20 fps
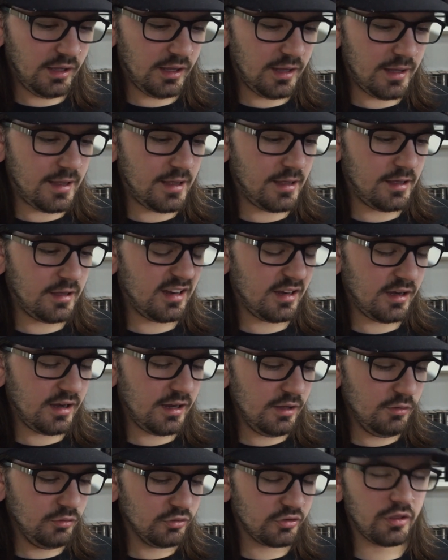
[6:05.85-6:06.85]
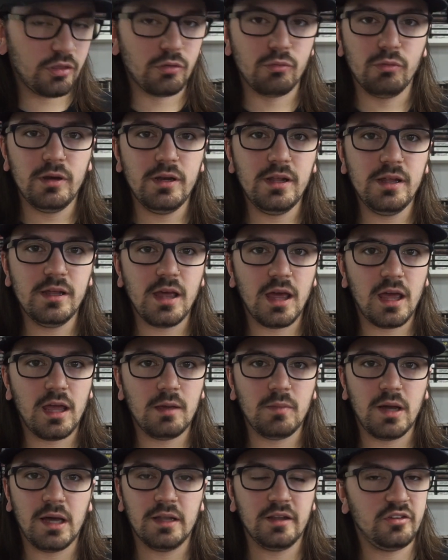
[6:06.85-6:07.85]
And it was a 3D
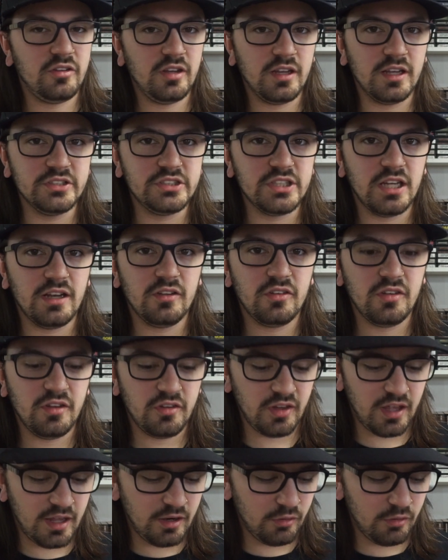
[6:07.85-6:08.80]
game on the Sega Genesis,